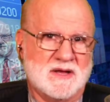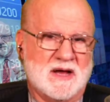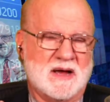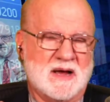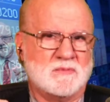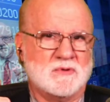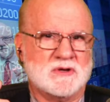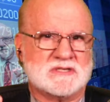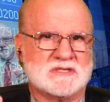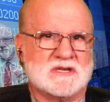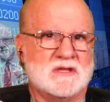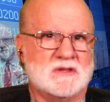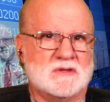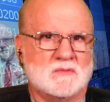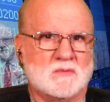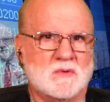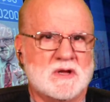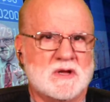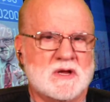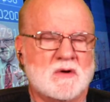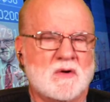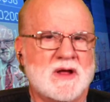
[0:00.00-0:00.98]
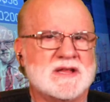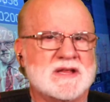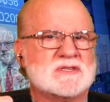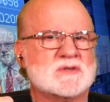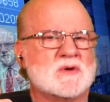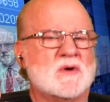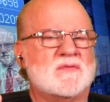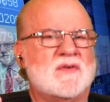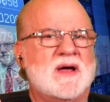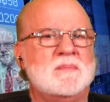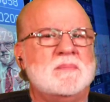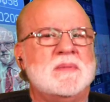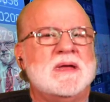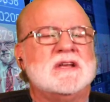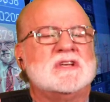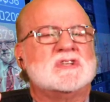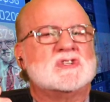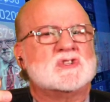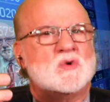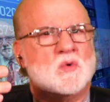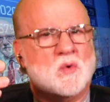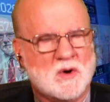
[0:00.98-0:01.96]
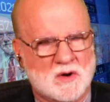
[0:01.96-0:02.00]
I'm risking $3,000. So if I
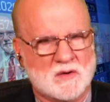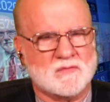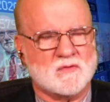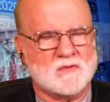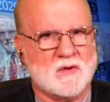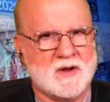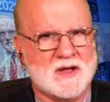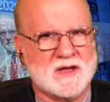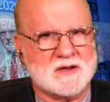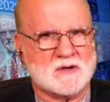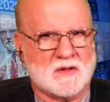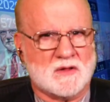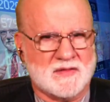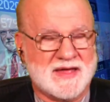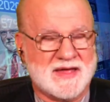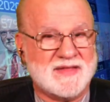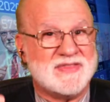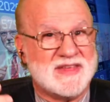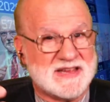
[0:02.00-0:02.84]
make $12,000 on that,